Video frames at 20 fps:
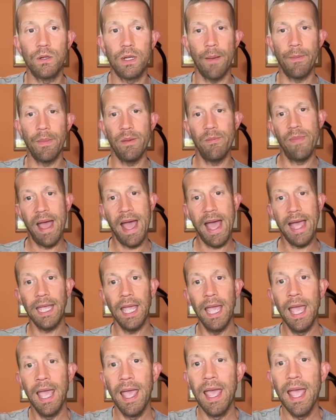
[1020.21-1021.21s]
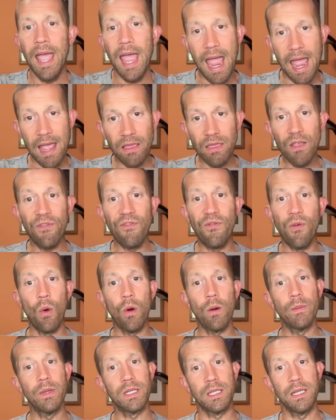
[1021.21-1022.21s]
coming back, and the
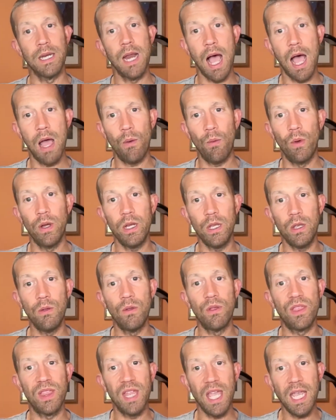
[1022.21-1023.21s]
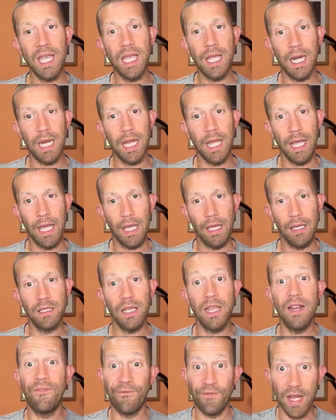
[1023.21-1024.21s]
form is not what you think it is.
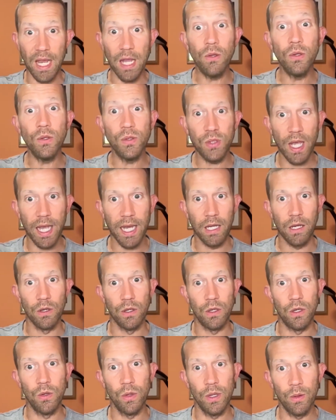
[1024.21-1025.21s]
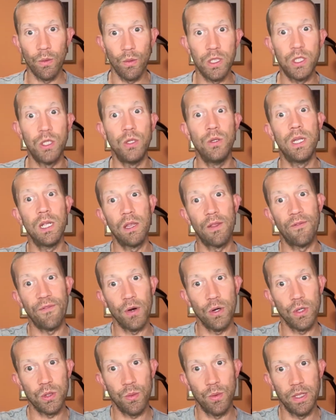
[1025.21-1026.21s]
It feels like you're doing what you did the
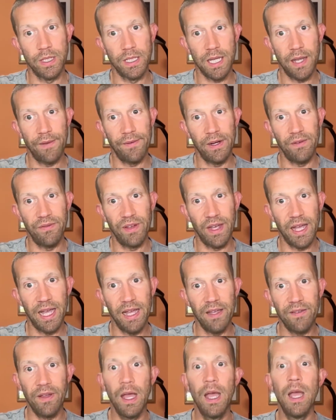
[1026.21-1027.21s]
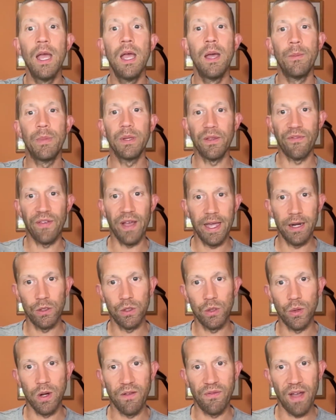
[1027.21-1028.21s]
first 175, but the final
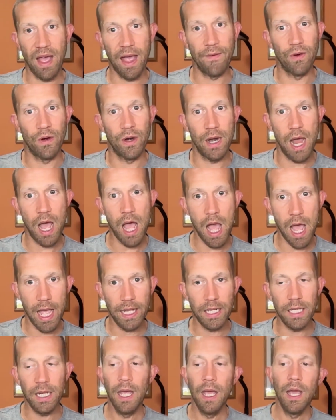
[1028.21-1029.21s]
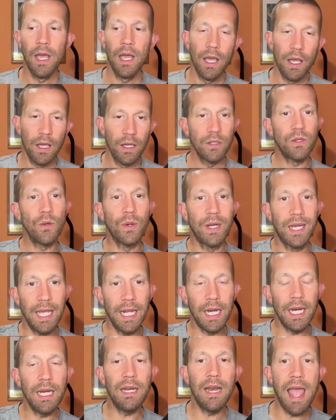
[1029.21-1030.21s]
25 are not. So
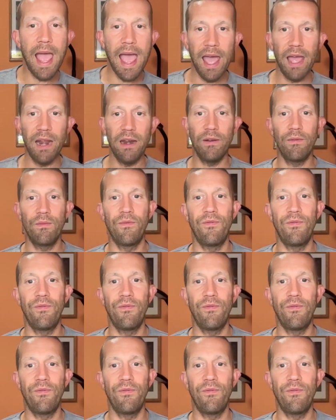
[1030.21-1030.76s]
getting that